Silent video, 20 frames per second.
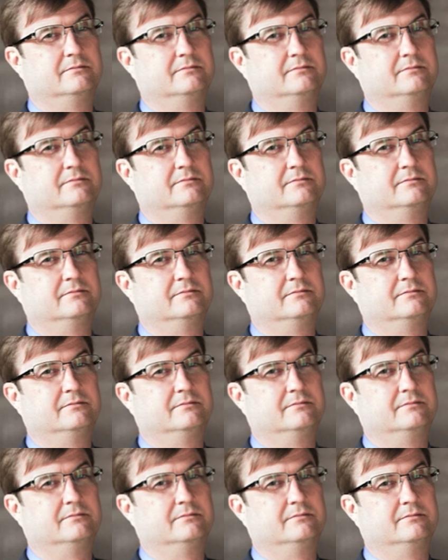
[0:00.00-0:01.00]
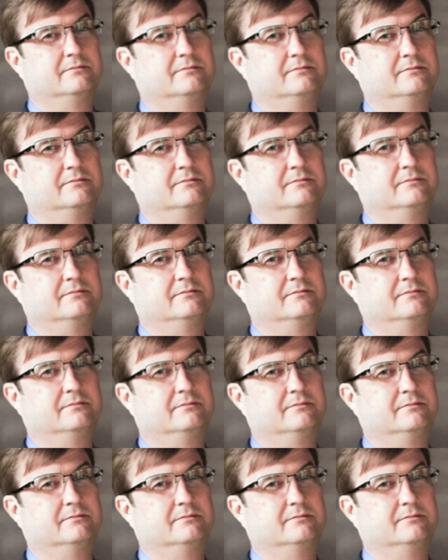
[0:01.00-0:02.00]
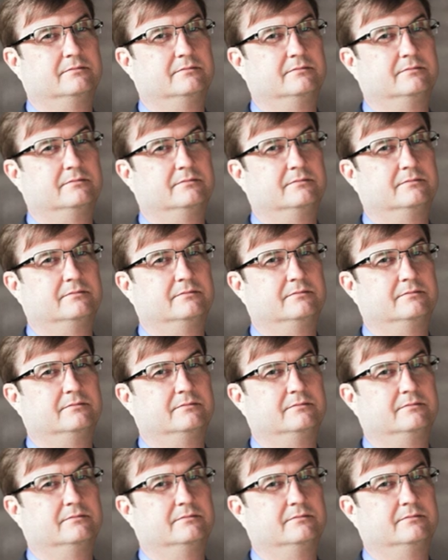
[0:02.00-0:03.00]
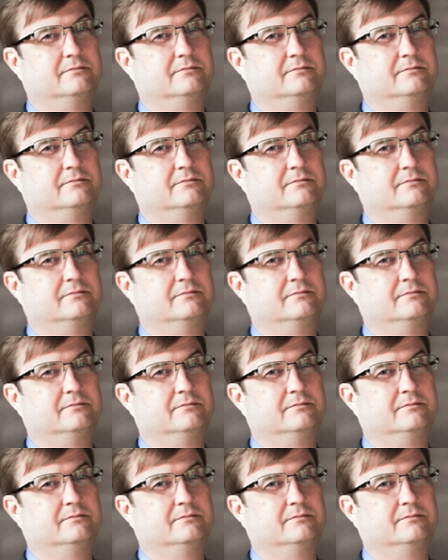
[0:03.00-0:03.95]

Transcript: This person isn't speaking.